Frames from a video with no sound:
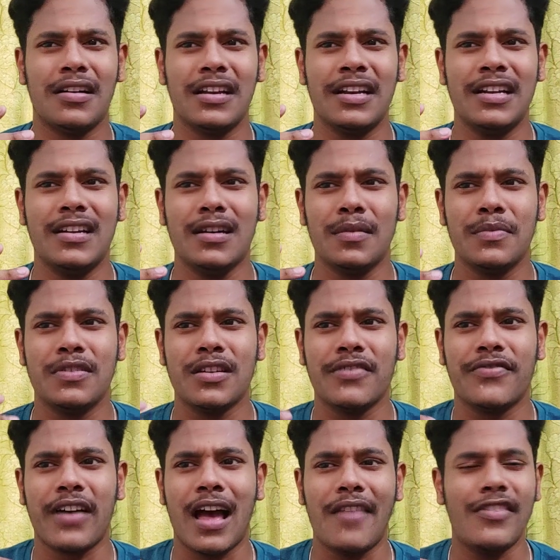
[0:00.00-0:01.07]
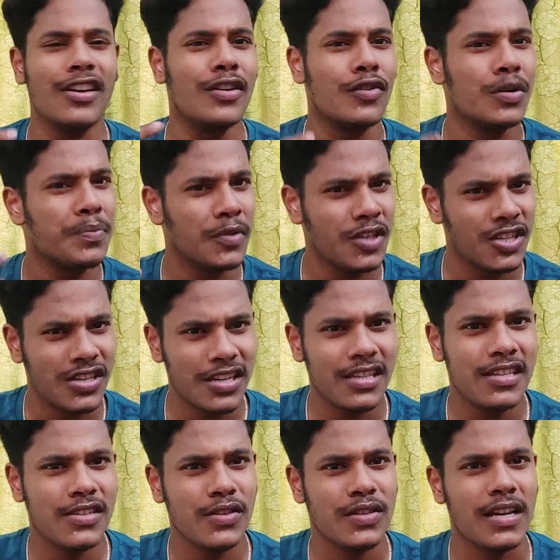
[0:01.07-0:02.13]
in terms of having a good position in
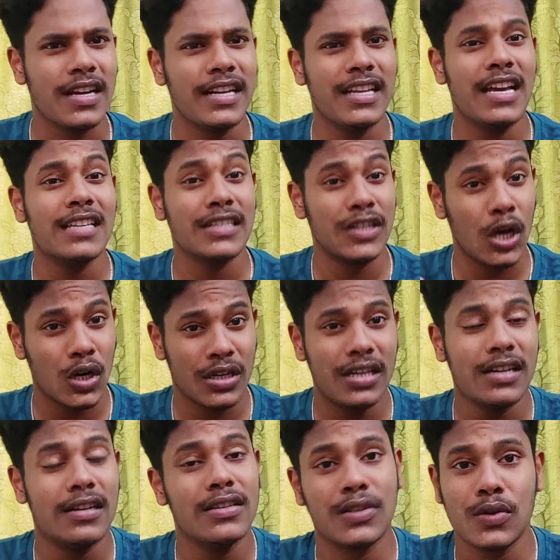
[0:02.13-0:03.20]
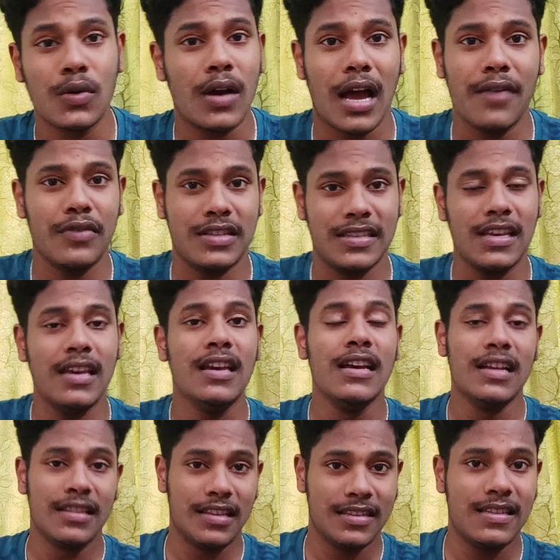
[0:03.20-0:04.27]
the society as a doctor. So I would say
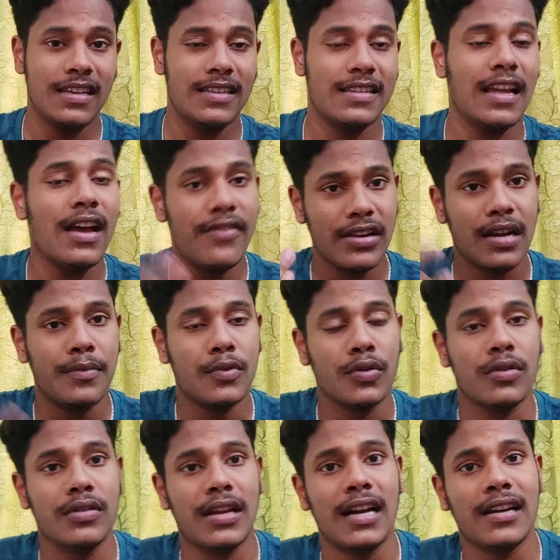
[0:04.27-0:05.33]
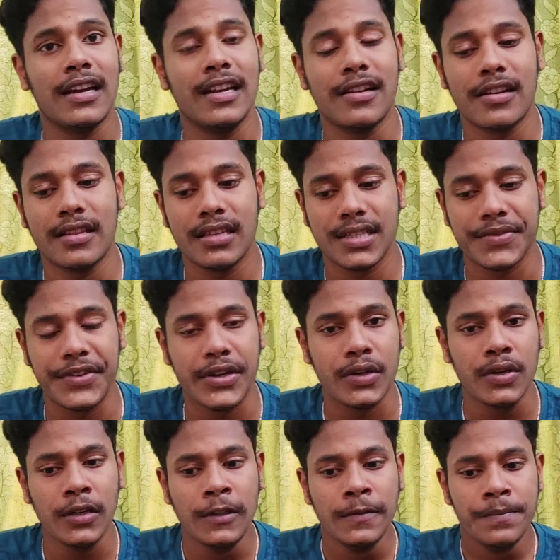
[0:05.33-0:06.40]
this thing is there. I will come to that later in this
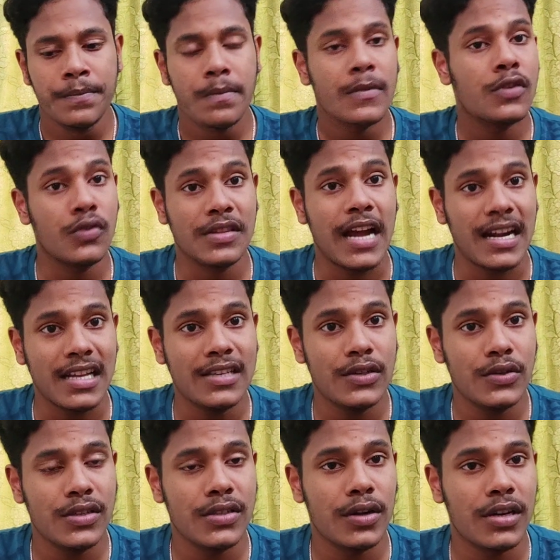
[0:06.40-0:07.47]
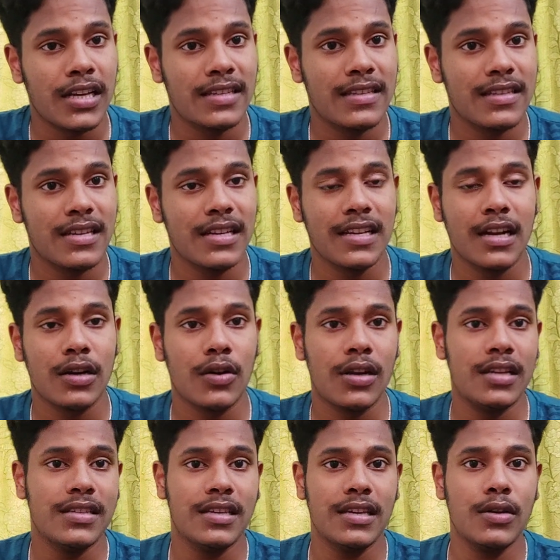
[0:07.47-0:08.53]
video. So that issue is not existing in our
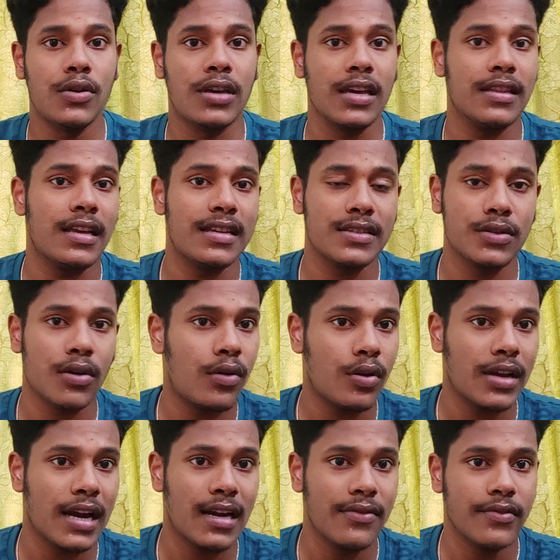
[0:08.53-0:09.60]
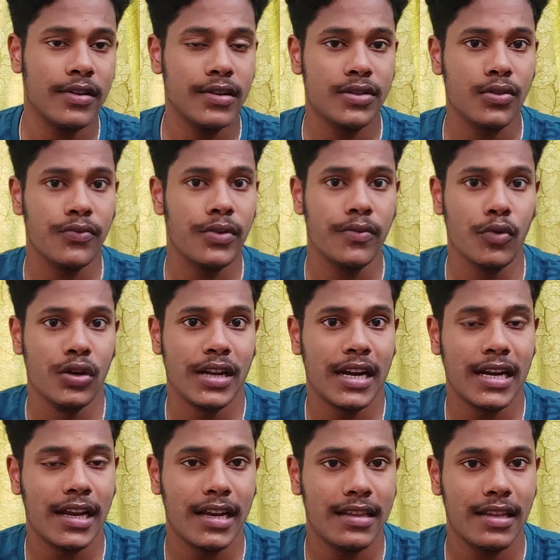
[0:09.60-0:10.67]
college, ki okay, there is no cadaver, so we won't
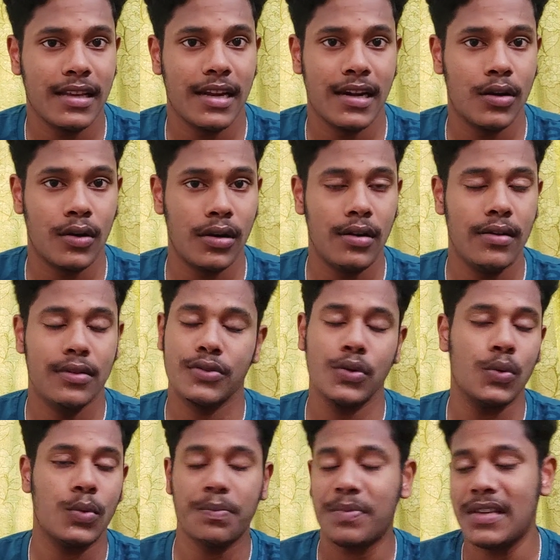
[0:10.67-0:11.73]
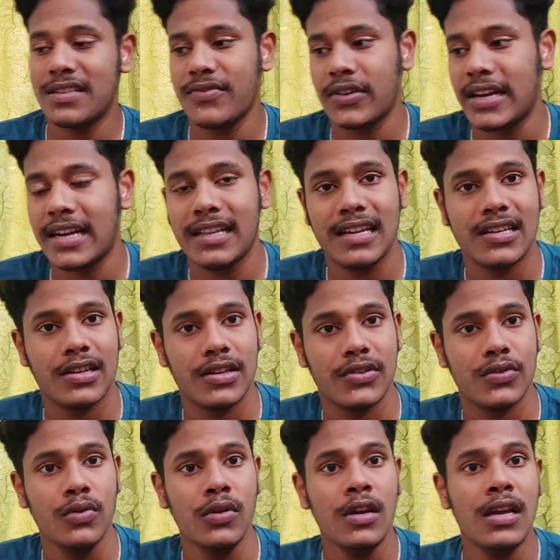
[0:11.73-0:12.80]
get anything and all. So please forget that
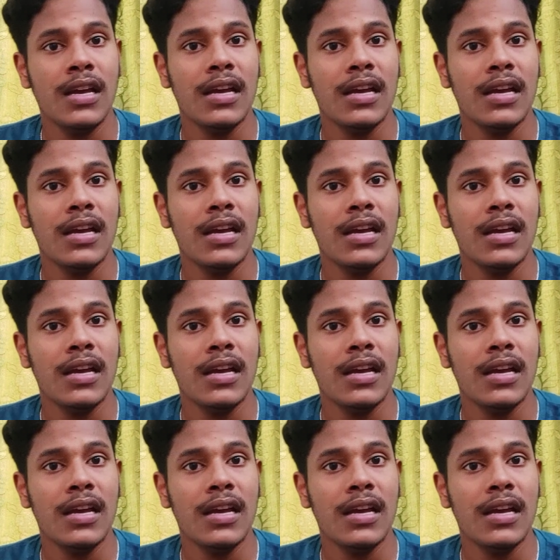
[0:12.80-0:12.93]
issue.